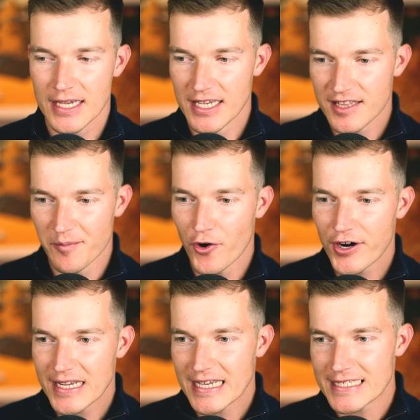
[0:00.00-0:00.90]
In the
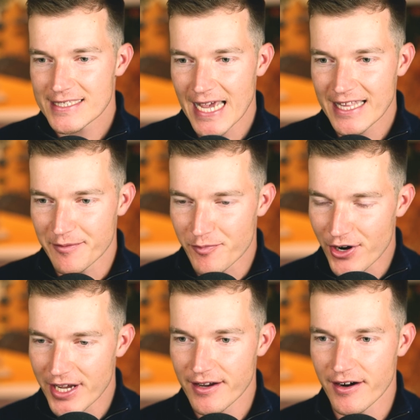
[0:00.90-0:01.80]
morning, I set a
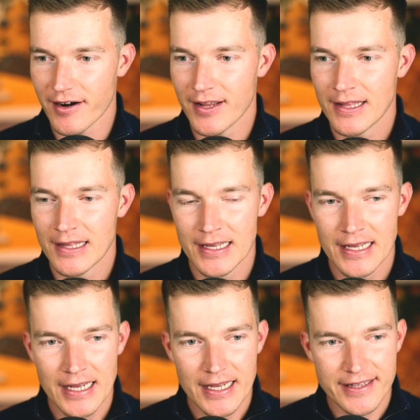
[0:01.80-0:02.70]
prayer
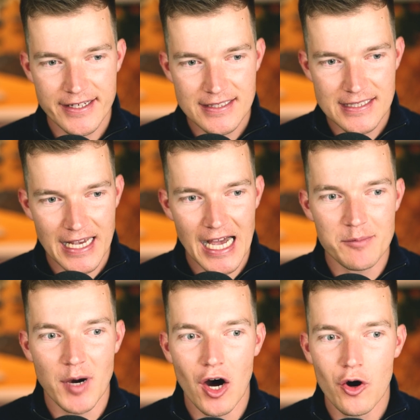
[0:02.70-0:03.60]
that
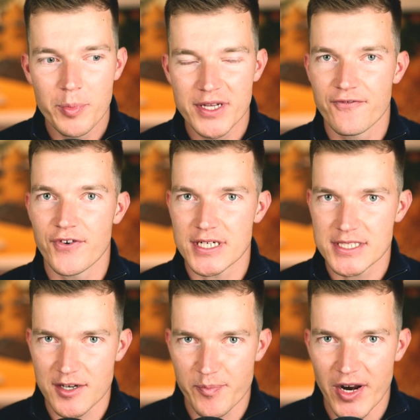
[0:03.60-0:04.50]
I'm open for
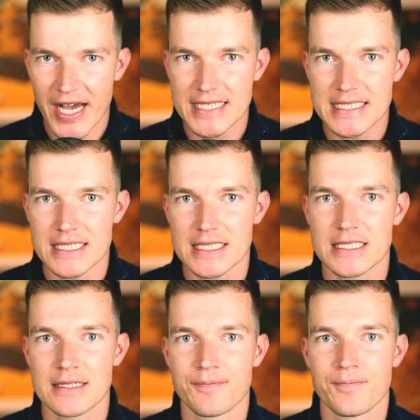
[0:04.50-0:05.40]

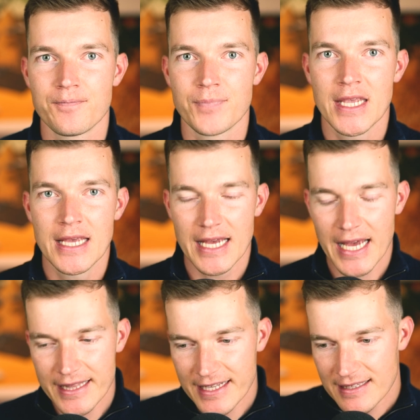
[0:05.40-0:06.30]
surprises
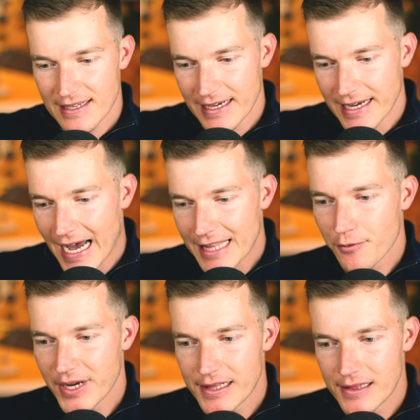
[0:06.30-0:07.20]
and that God
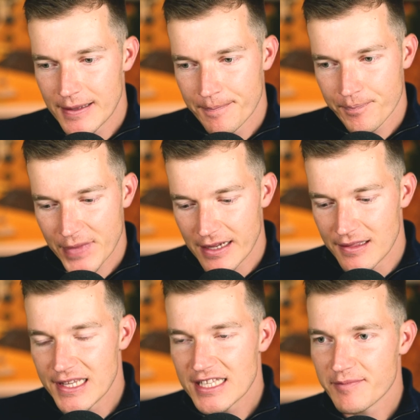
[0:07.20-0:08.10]
will
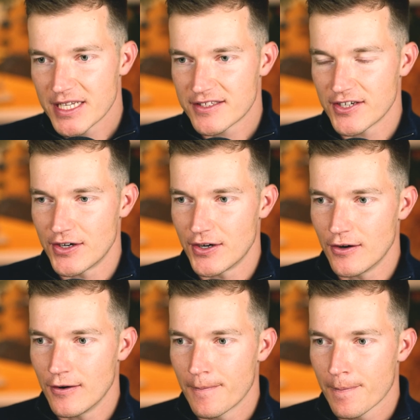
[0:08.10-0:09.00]
lead me to